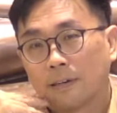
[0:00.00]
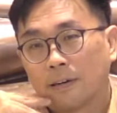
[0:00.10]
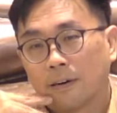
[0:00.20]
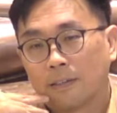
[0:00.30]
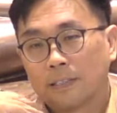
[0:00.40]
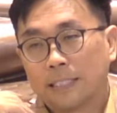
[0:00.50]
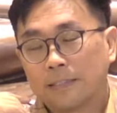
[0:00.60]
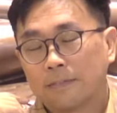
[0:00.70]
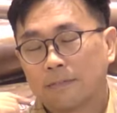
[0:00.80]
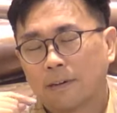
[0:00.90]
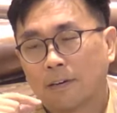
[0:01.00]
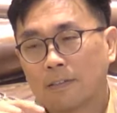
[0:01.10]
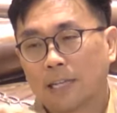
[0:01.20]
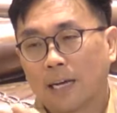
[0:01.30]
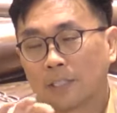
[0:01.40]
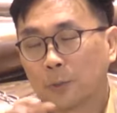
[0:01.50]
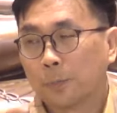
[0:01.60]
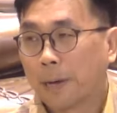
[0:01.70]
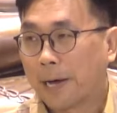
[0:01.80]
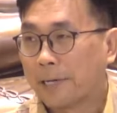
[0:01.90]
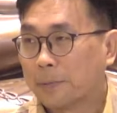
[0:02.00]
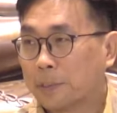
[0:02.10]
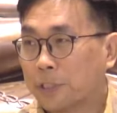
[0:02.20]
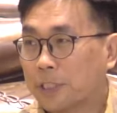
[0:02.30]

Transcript: on on asubha, which is